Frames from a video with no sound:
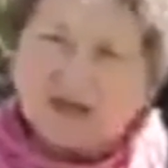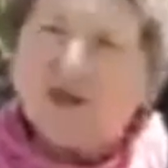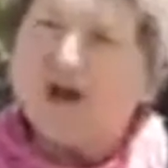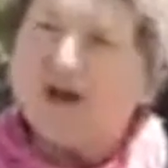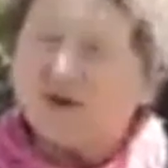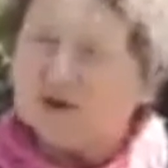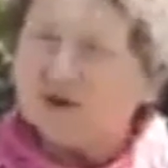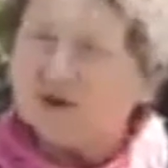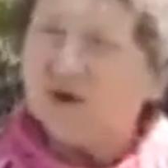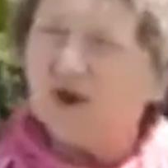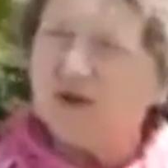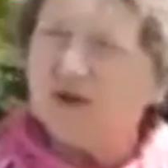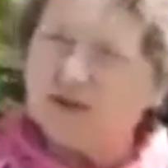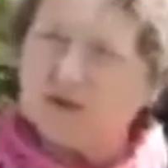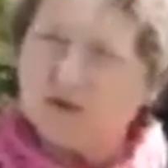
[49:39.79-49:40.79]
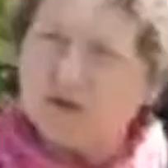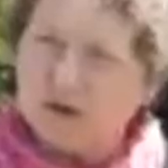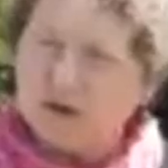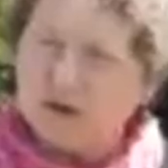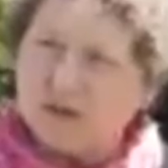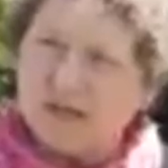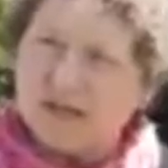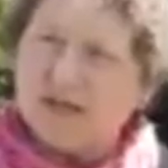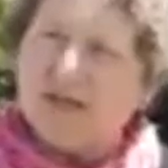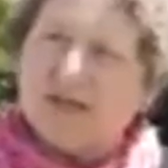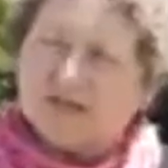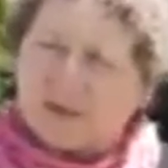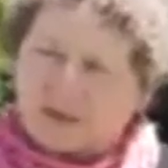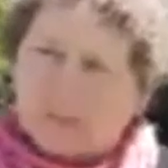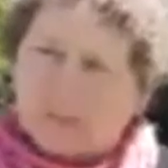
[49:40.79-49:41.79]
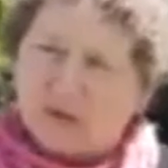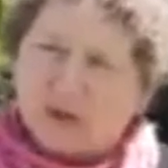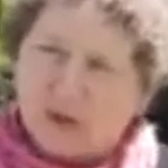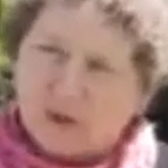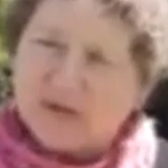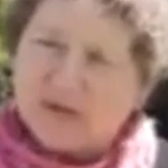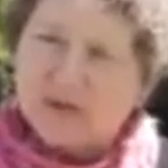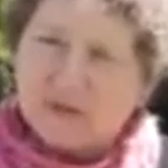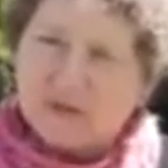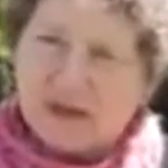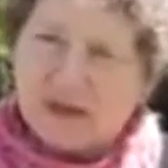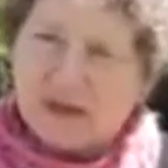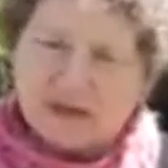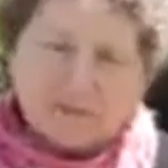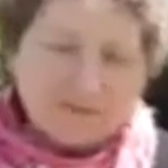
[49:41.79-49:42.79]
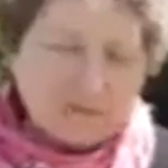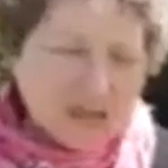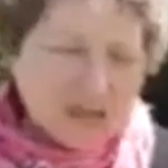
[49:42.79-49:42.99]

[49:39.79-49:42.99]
tug, trugs, trugs, like that they put holes in the bottom